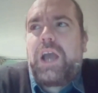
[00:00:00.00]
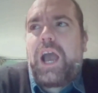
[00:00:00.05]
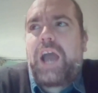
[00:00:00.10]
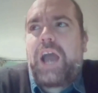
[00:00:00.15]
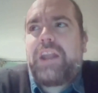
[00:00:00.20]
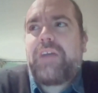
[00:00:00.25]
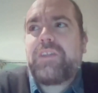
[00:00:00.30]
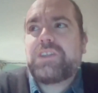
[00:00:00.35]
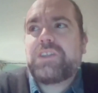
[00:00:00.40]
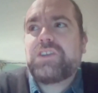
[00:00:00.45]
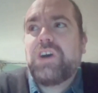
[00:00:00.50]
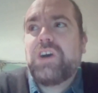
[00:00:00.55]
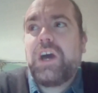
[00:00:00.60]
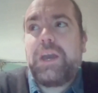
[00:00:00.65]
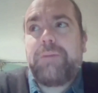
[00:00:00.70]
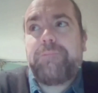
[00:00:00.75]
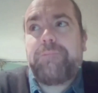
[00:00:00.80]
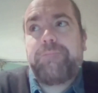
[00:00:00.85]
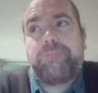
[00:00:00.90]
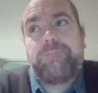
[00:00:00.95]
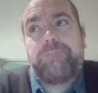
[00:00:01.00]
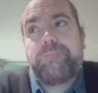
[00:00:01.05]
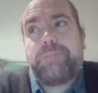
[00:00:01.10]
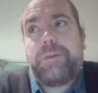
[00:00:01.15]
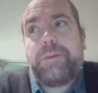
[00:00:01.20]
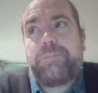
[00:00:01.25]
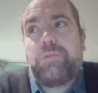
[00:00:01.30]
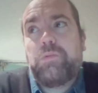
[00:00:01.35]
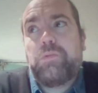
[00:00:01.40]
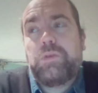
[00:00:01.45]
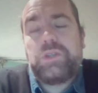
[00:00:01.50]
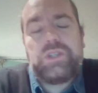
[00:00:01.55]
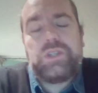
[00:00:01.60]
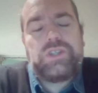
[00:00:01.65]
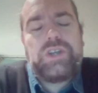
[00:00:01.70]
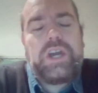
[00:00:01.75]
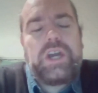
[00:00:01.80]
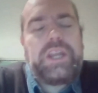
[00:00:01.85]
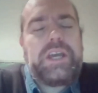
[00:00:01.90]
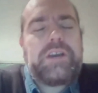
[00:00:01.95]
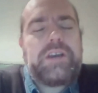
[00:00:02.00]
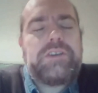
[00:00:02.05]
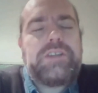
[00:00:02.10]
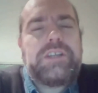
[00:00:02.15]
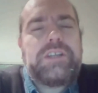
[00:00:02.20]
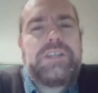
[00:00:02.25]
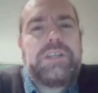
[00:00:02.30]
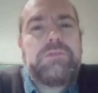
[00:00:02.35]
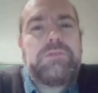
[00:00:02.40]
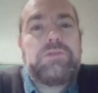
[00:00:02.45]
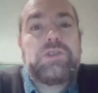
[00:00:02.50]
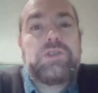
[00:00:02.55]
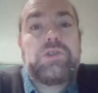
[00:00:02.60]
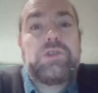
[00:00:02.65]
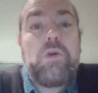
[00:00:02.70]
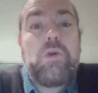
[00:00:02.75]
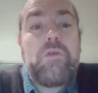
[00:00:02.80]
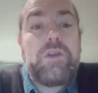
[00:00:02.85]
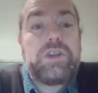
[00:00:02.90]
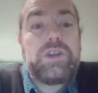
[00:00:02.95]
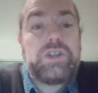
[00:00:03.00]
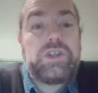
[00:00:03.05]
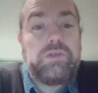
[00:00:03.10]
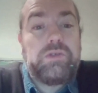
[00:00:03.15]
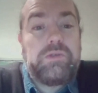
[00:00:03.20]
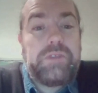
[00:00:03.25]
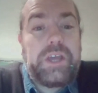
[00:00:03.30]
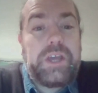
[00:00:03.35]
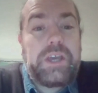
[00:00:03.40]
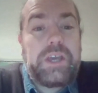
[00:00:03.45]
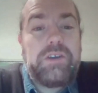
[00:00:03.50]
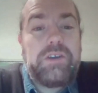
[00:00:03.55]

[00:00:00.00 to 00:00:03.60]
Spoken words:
And at the time, people wouldn't sign it because they said it was too original, and the